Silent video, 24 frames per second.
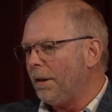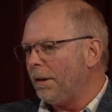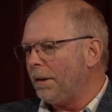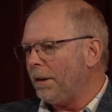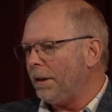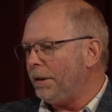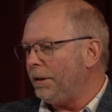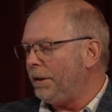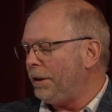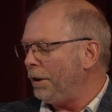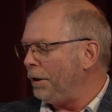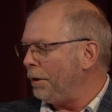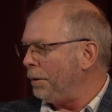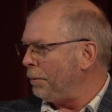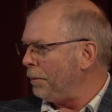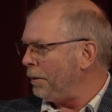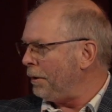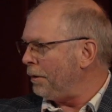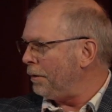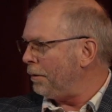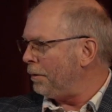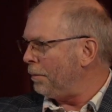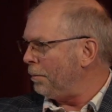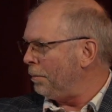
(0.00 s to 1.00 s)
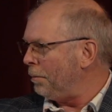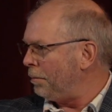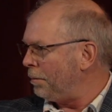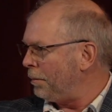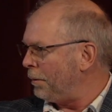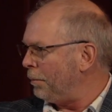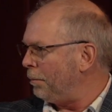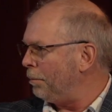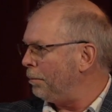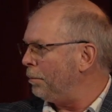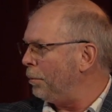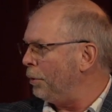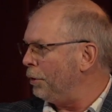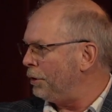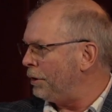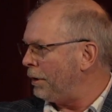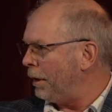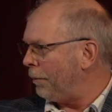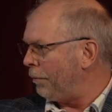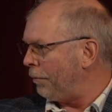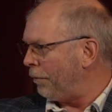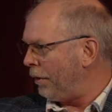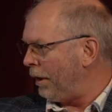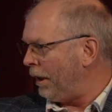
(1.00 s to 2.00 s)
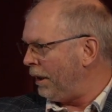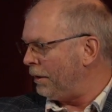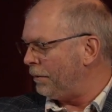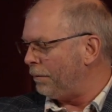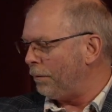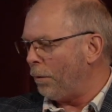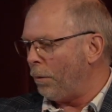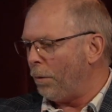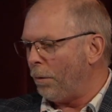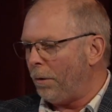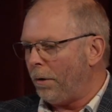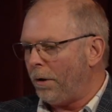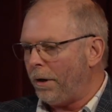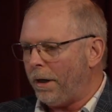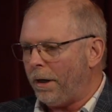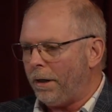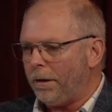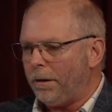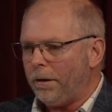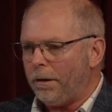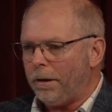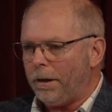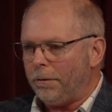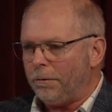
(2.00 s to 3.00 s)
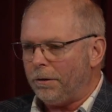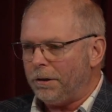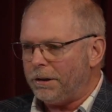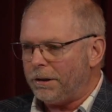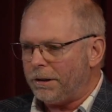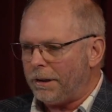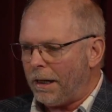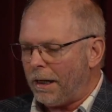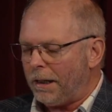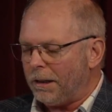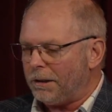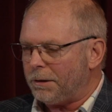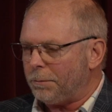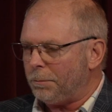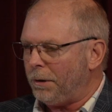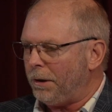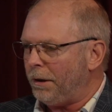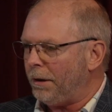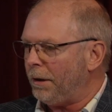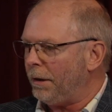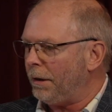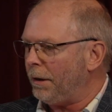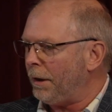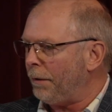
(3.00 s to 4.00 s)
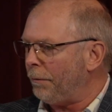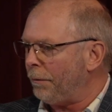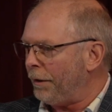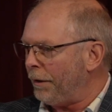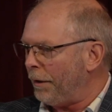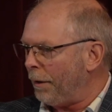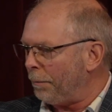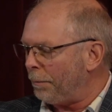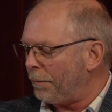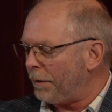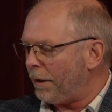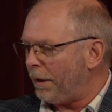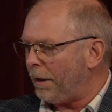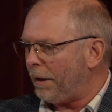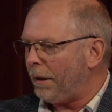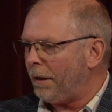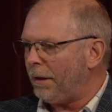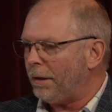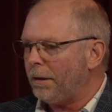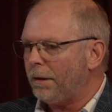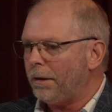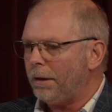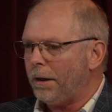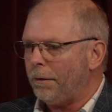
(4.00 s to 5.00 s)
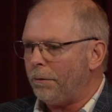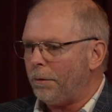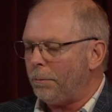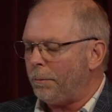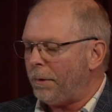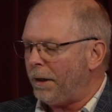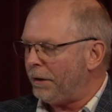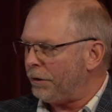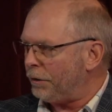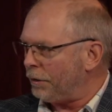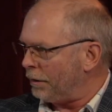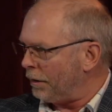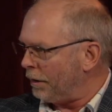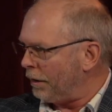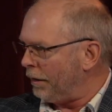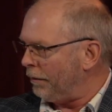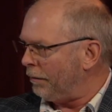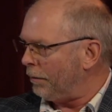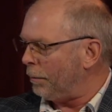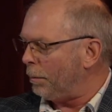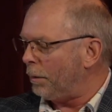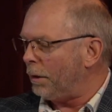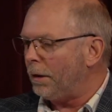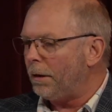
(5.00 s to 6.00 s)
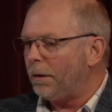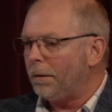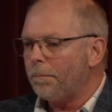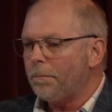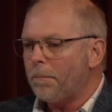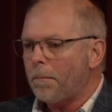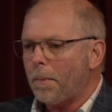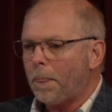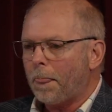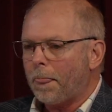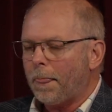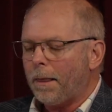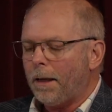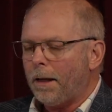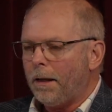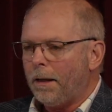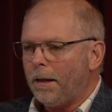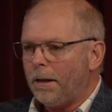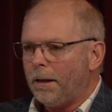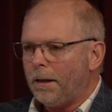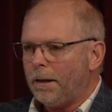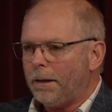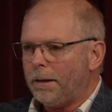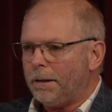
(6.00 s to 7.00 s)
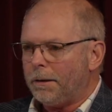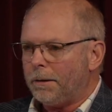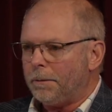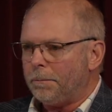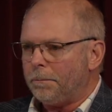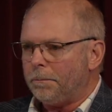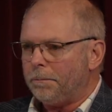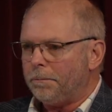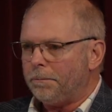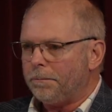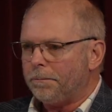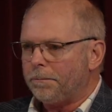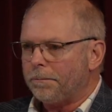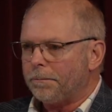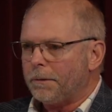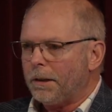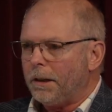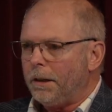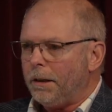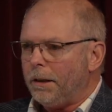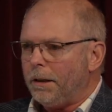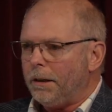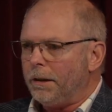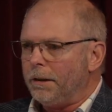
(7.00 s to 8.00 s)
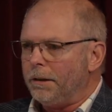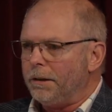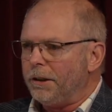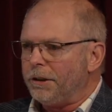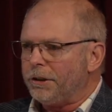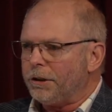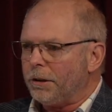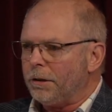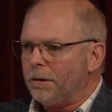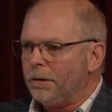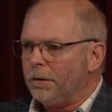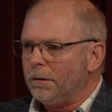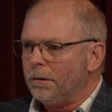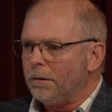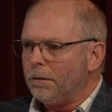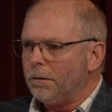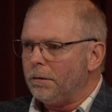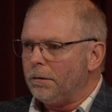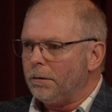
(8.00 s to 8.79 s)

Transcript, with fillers: continuing to, to push that phrase forward at every status meeting, every update, every major deliverable. Um, in addition,